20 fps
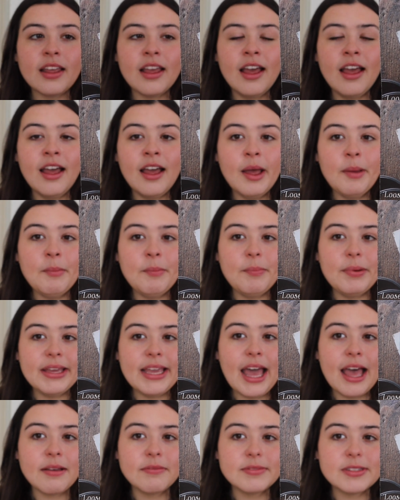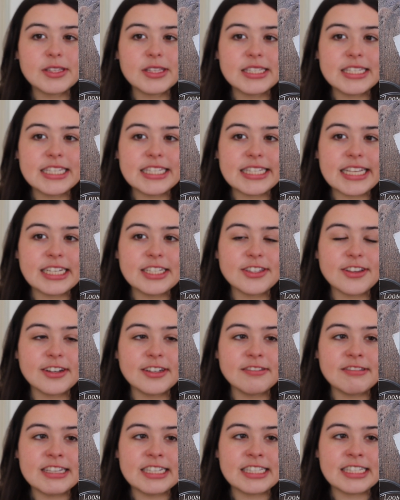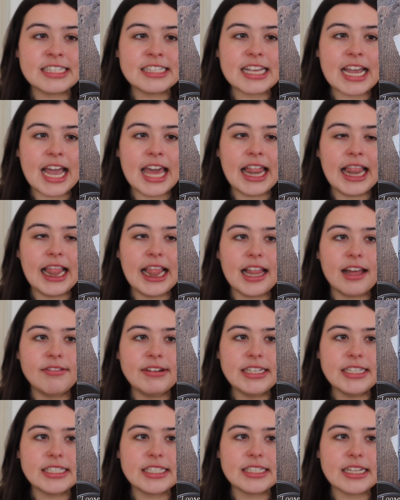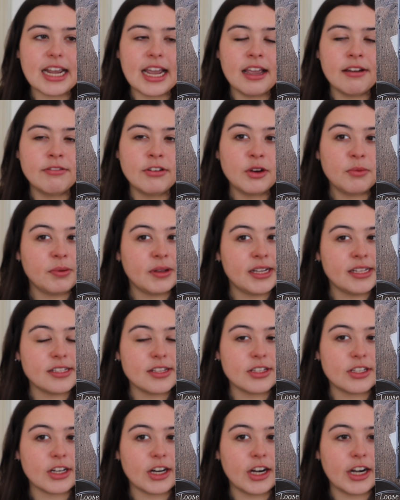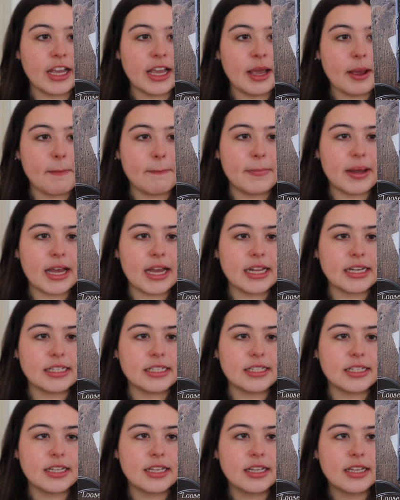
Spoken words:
But yeah, so this is Sing a Song of Seasons. I love it. I have no plans to start it, but